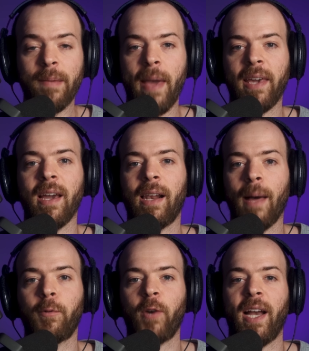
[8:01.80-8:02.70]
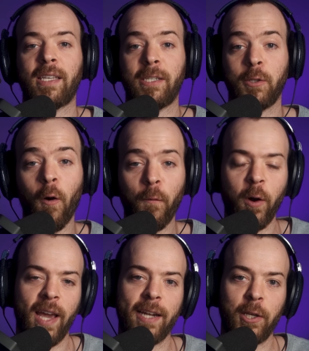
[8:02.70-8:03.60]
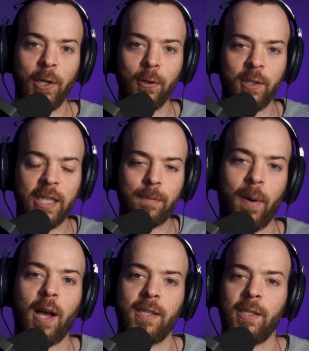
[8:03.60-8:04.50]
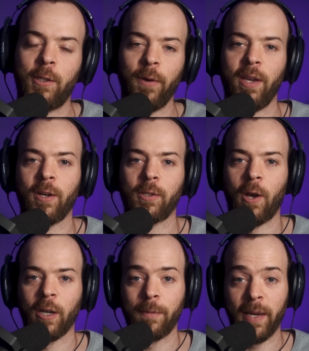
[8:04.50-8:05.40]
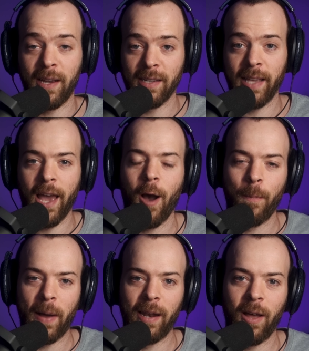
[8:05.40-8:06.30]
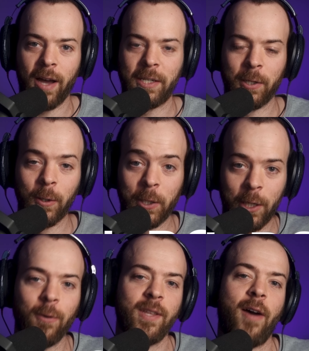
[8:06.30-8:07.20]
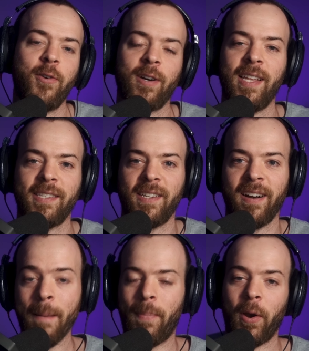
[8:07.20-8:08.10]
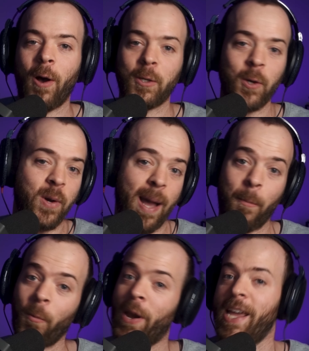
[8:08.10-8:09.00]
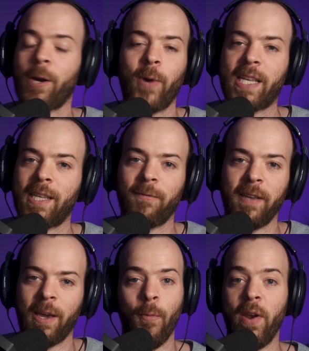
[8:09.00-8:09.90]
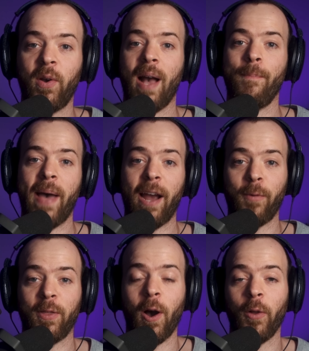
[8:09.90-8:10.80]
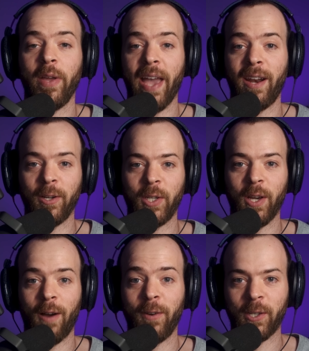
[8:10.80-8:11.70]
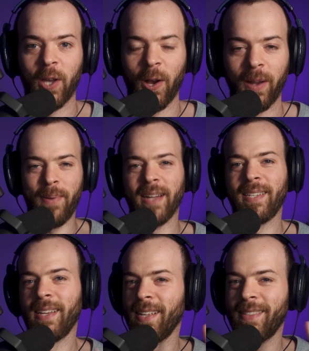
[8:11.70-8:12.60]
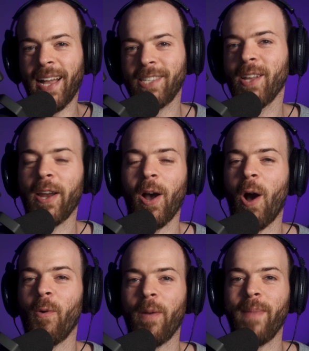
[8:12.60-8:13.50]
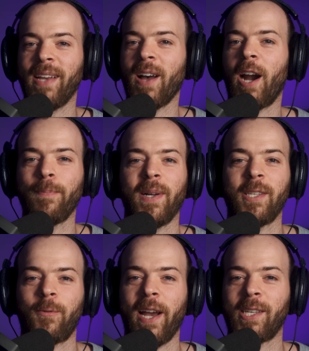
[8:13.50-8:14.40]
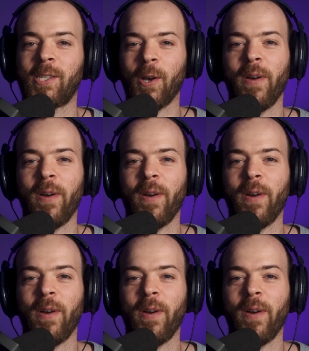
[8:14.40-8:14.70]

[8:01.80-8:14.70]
making club tracks, don't forget to use these pauses during your songs because they help a lot to chill down your listener, but also come really aggressively when you come back with all the energy of your song. But that's not all what makes ARTBAT's tracks so